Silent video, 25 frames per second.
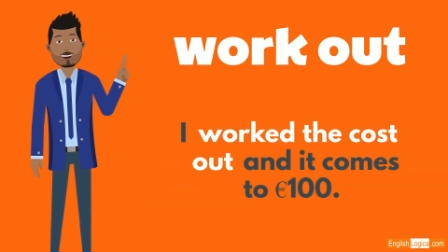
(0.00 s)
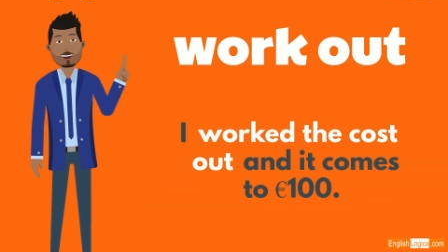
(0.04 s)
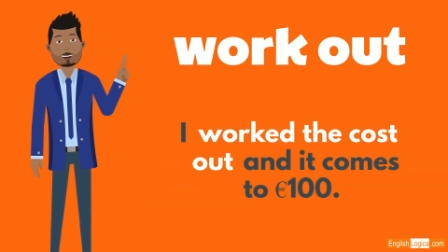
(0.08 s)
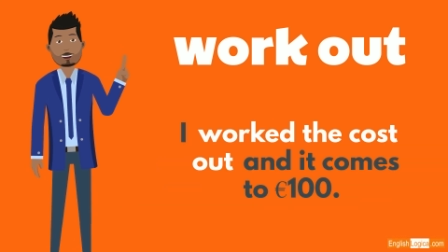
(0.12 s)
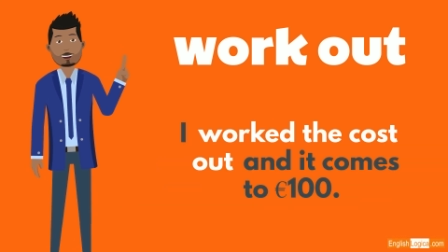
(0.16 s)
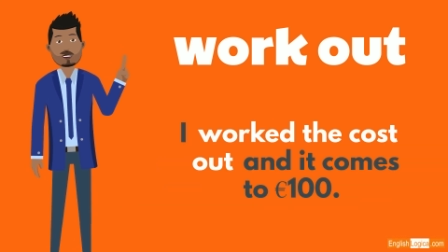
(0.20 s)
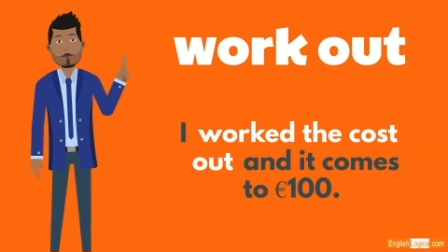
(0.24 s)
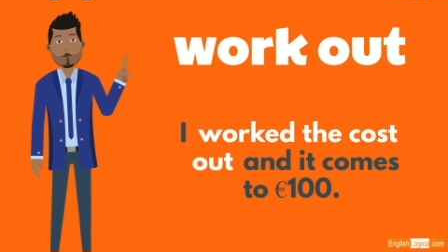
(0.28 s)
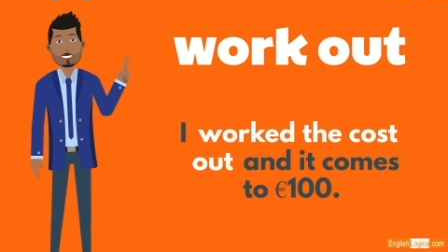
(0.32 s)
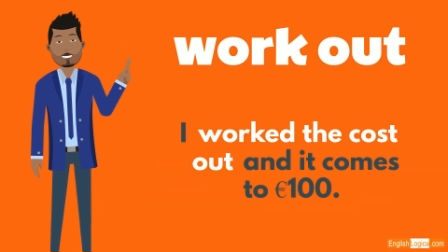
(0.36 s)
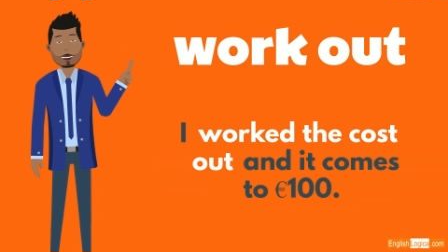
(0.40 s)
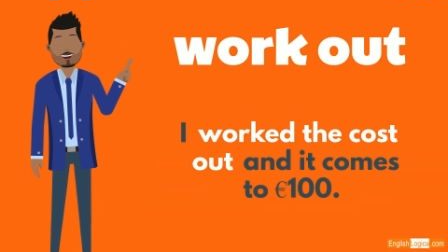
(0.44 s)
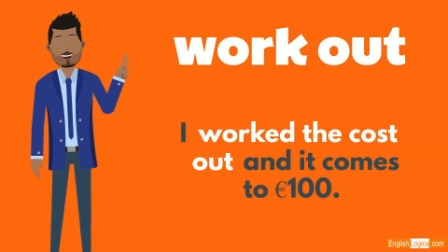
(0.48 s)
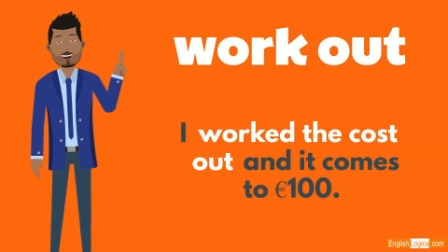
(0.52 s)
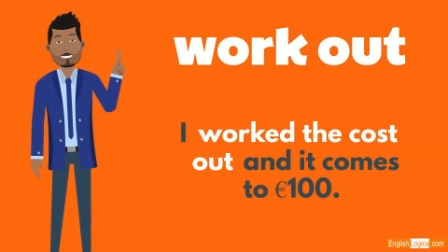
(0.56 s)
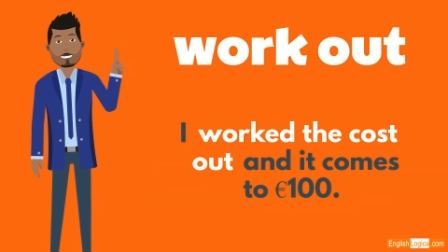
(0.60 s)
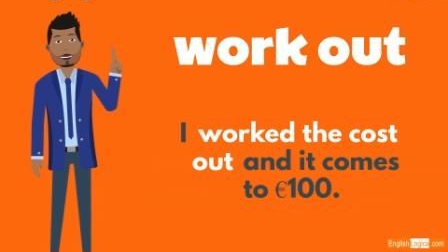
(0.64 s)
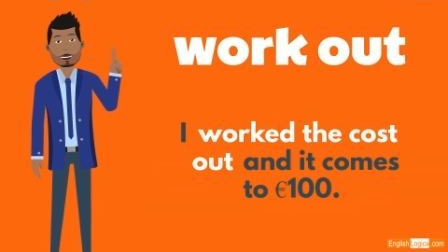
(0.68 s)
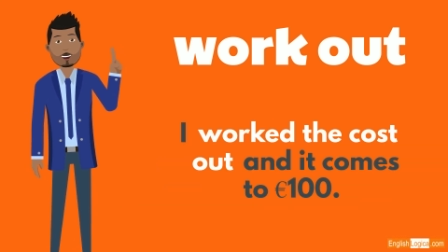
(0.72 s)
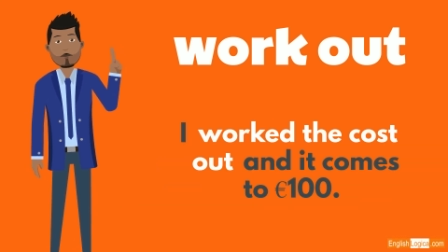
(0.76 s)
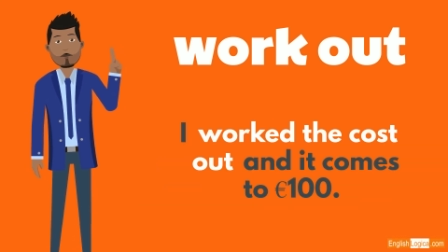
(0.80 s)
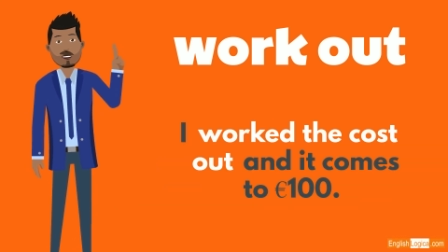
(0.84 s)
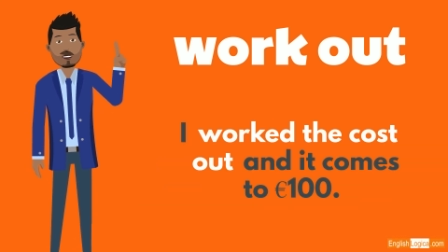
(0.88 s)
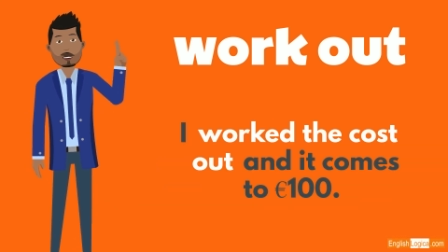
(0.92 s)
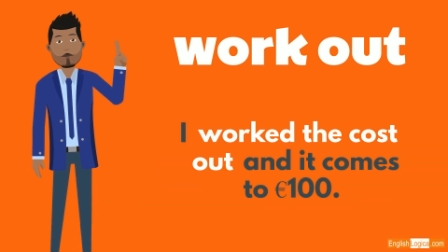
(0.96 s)
and it
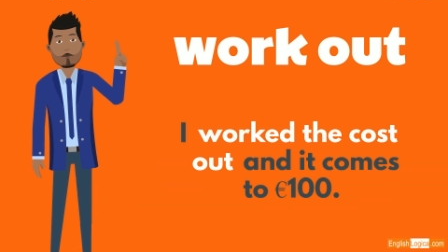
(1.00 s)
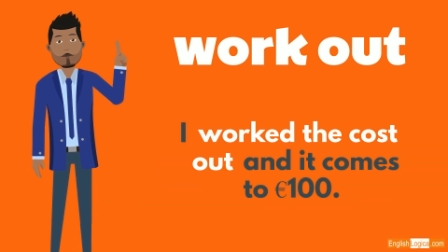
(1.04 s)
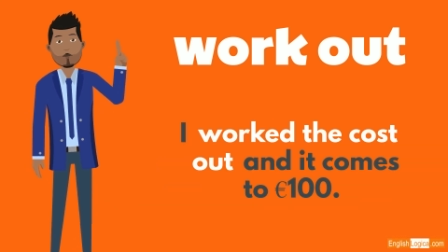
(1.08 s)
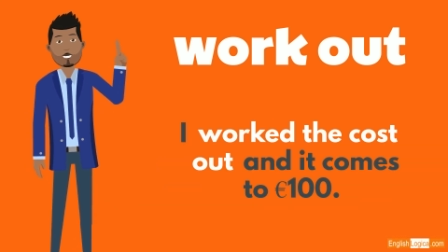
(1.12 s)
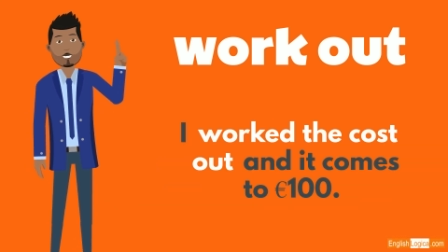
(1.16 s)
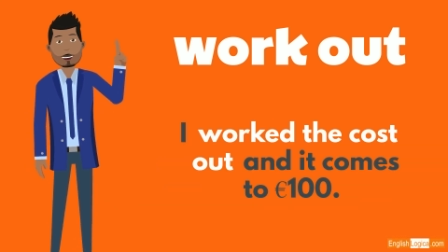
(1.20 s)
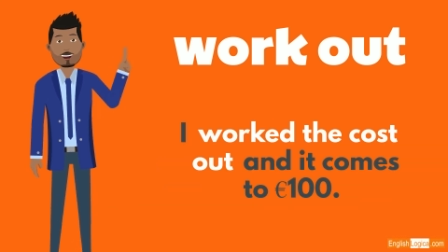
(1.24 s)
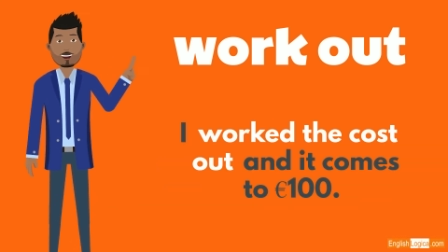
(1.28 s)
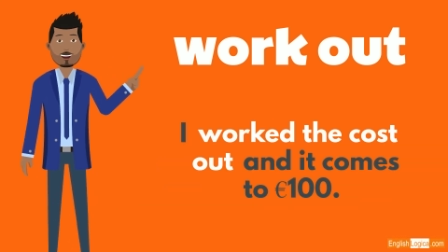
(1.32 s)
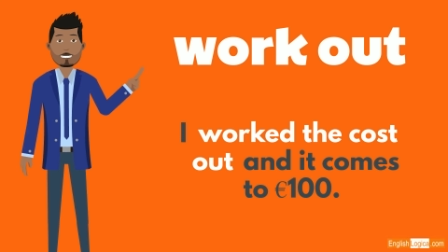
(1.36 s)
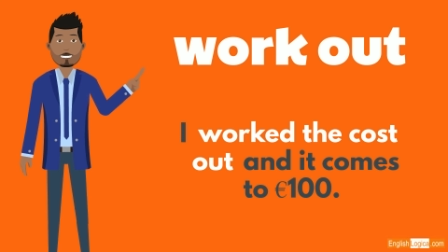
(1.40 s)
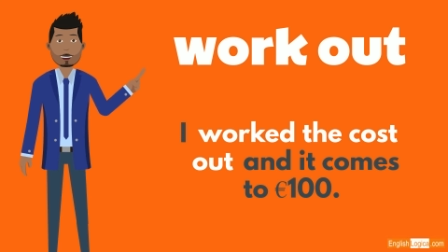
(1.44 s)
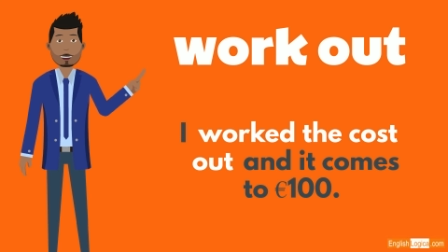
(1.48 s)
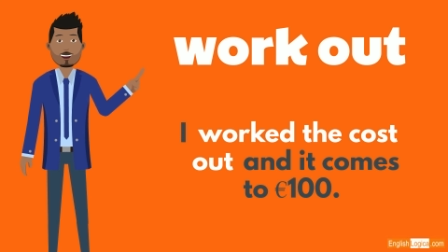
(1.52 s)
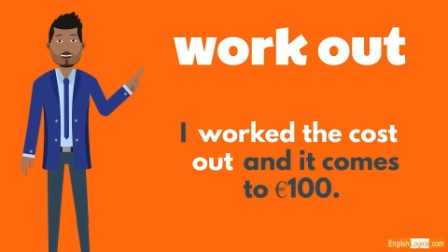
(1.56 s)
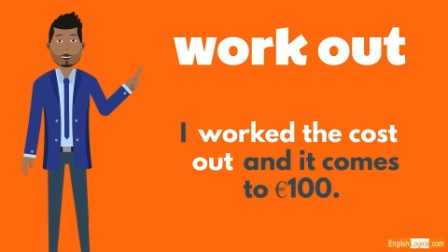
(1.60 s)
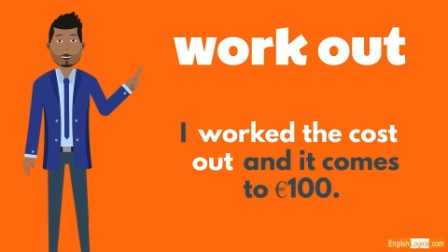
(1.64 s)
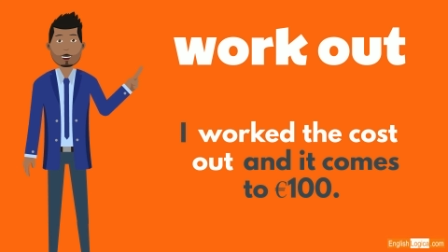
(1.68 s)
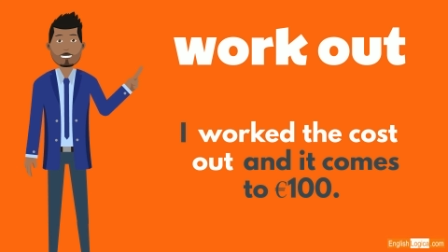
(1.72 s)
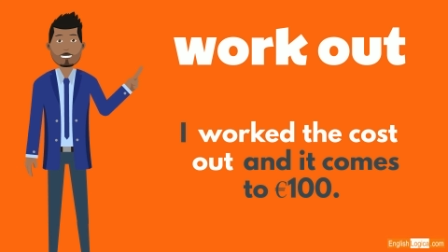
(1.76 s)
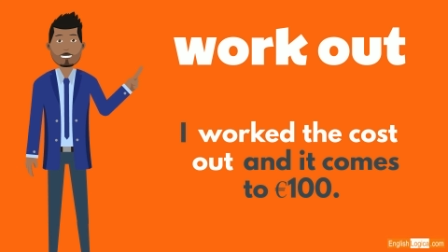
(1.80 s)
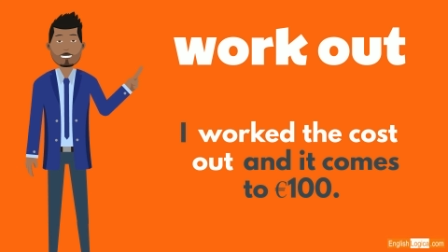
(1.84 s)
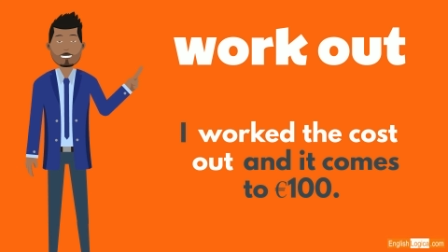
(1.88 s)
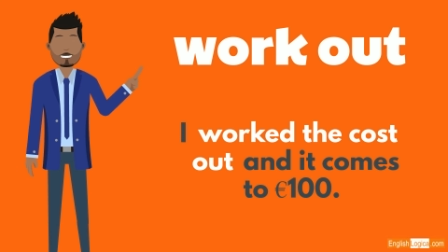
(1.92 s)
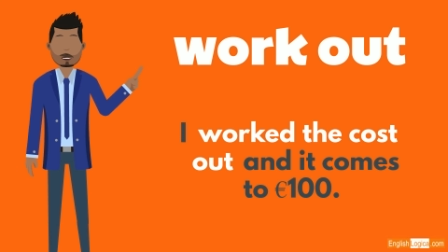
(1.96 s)
comes to
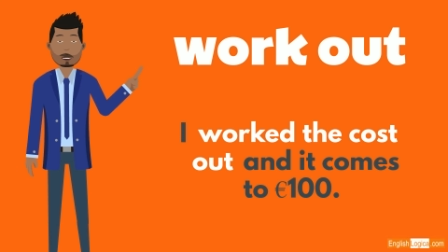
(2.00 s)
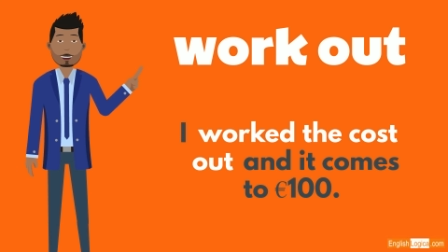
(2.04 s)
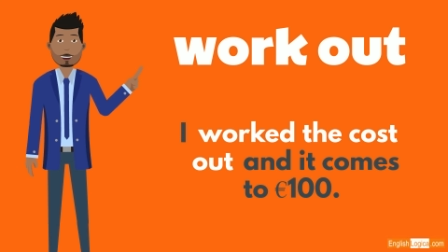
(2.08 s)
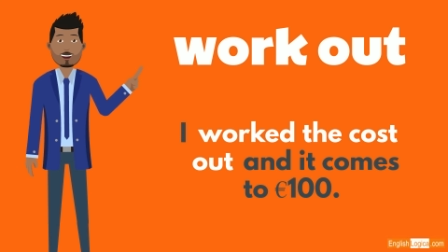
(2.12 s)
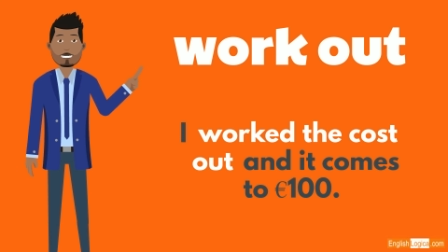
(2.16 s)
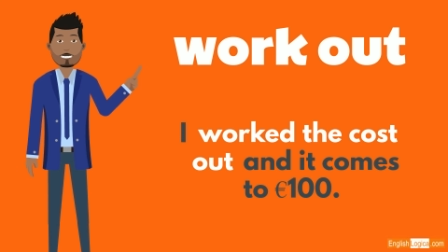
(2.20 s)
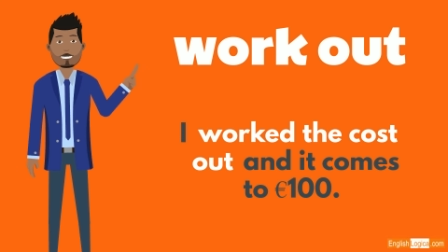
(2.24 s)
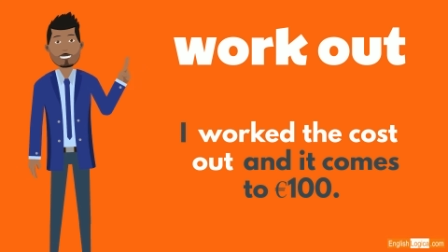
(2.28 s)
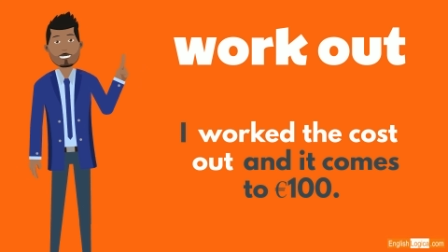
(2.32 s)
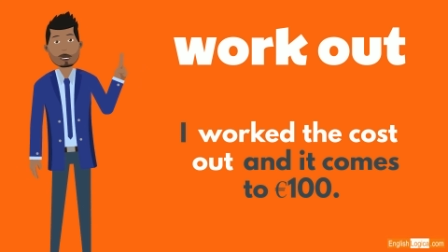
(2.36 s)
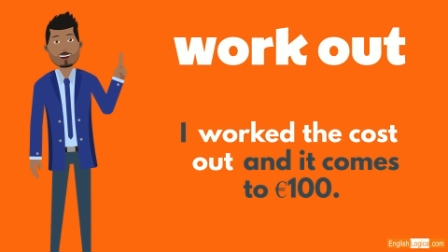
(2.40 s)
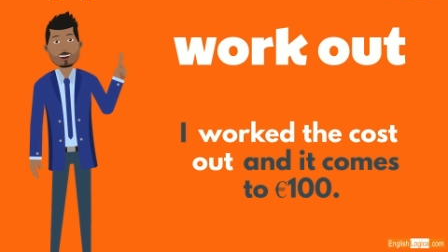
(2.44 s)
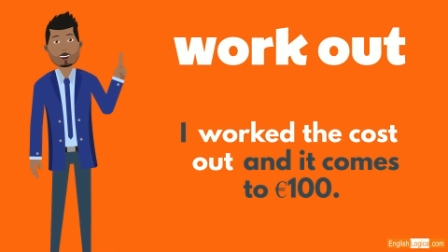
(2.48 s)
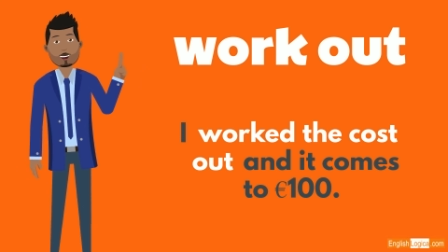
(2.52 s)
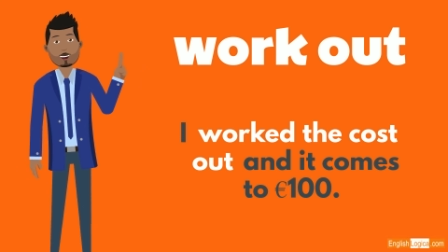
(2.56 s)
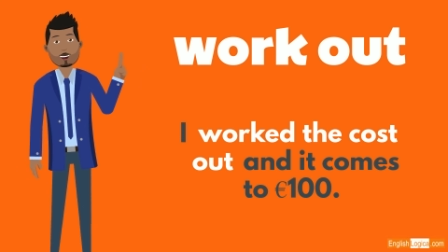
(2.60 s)
100 euros.